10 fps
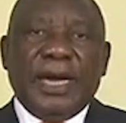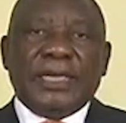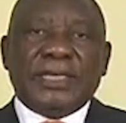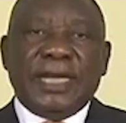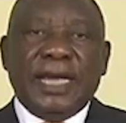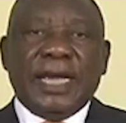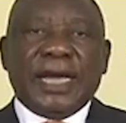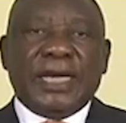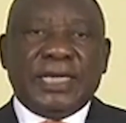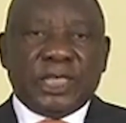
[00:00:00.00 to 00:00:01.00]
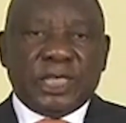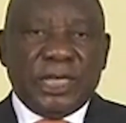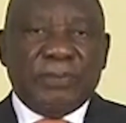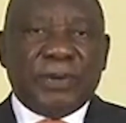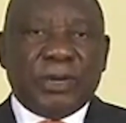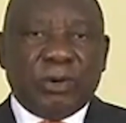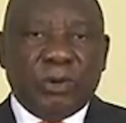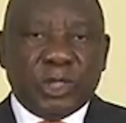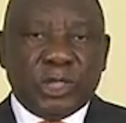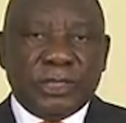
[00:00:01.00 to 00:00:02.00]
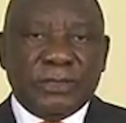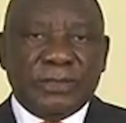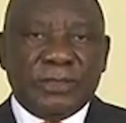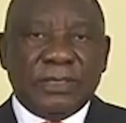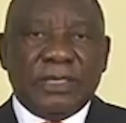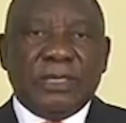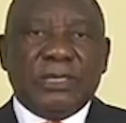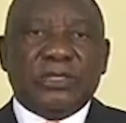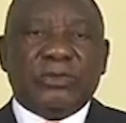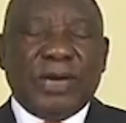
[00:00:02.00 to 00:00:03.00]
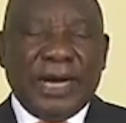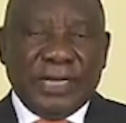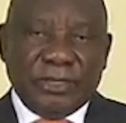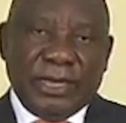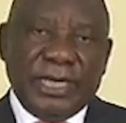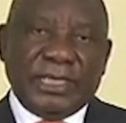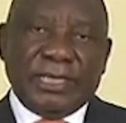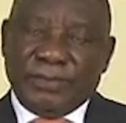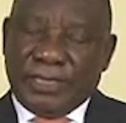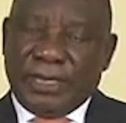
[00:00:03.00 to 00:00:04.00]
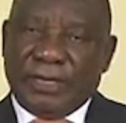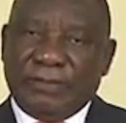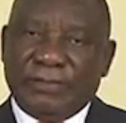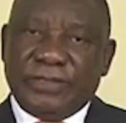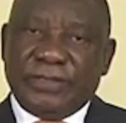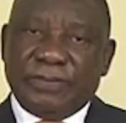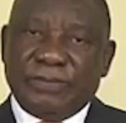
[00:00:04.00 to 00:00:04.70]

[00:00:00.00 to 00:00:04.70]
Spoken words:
and take additional precautions to isolate themselves.